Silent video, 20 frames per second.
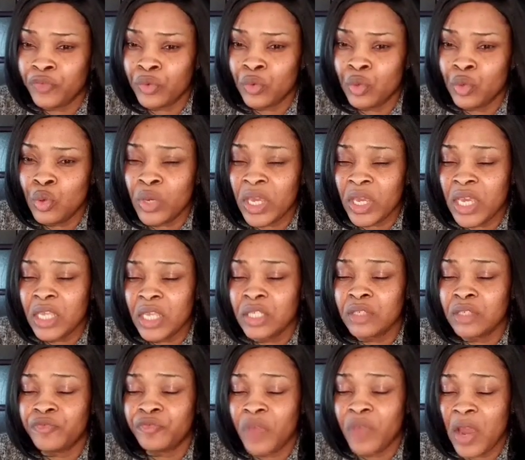look
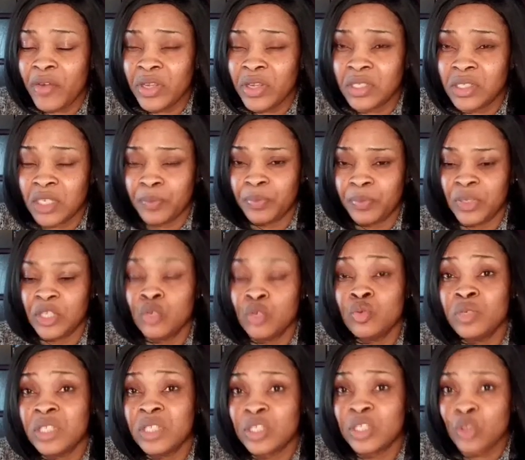in very deeply,
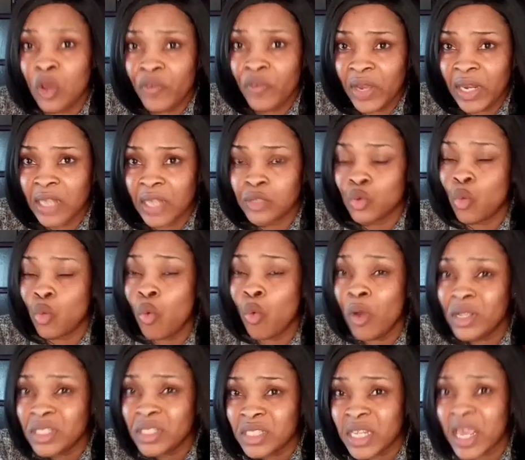you discover that
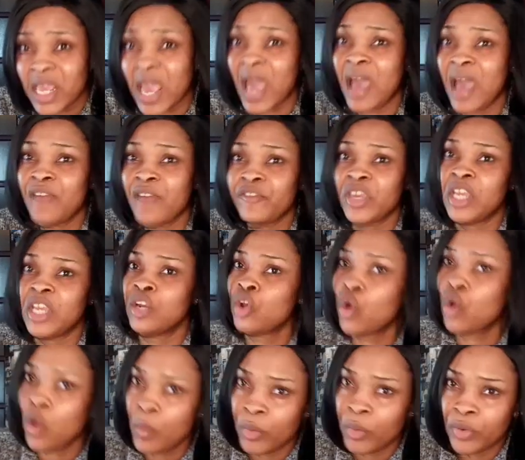what they have in
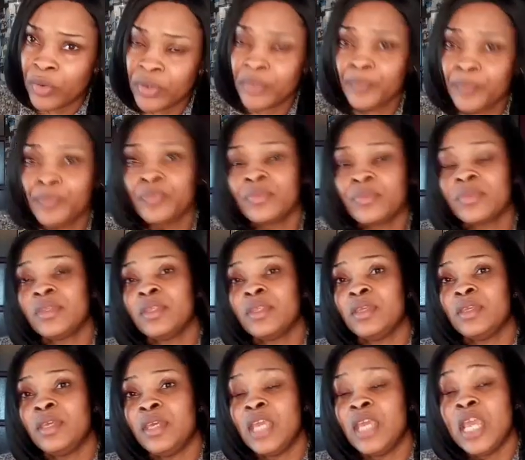common
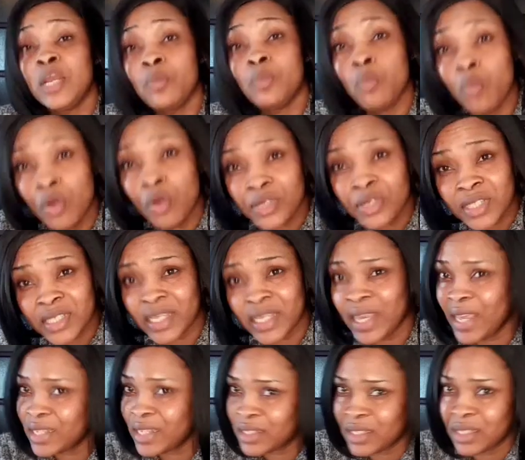in most
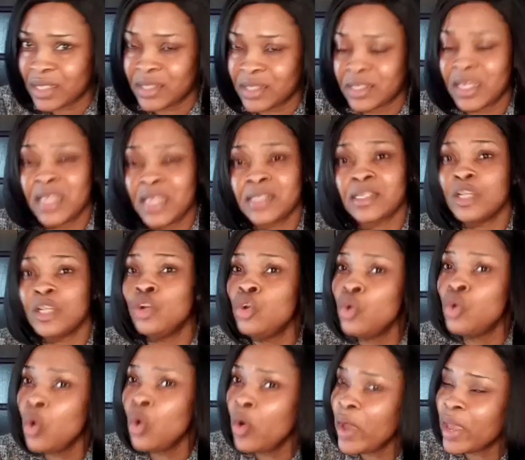cases is
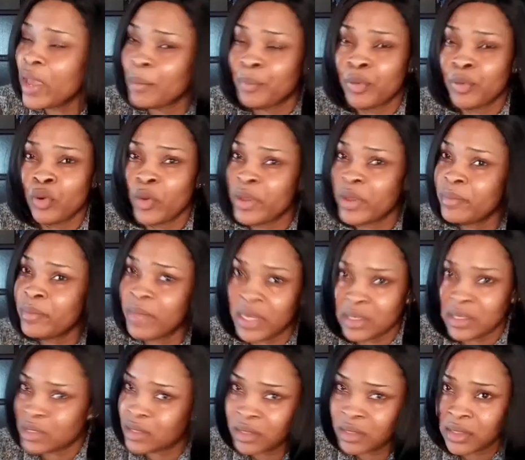low
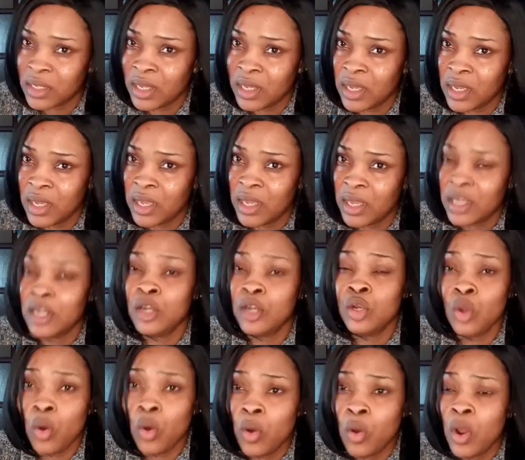employment.
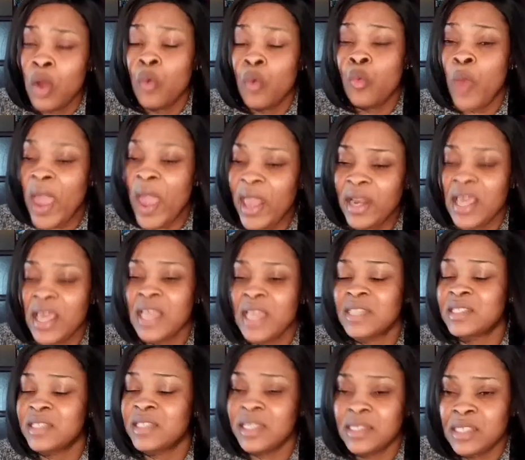When a
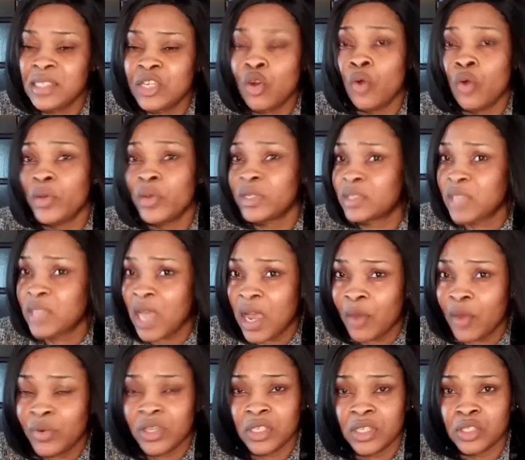city or a
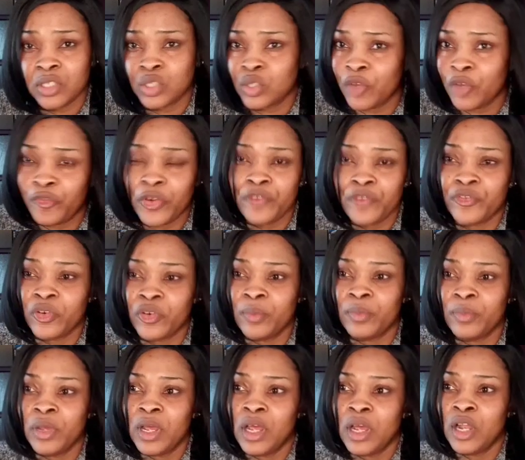town is suffering
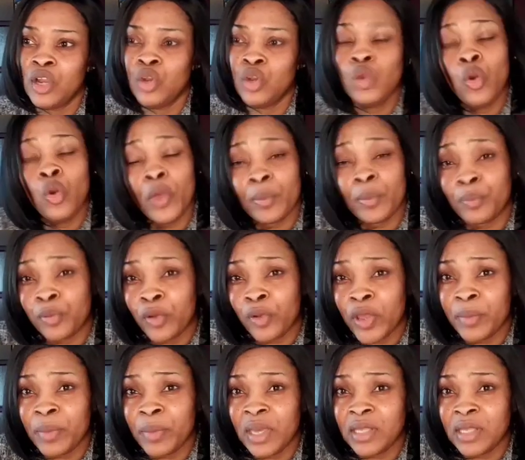from low
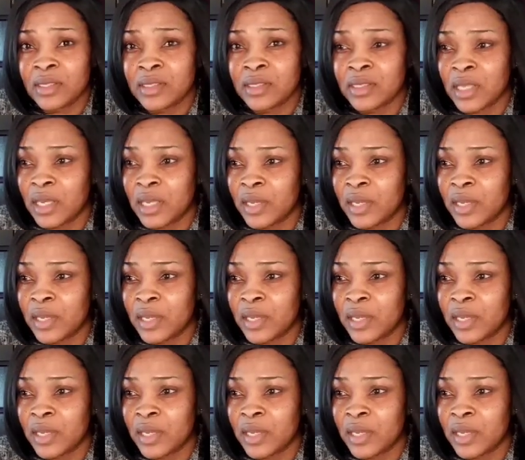employment,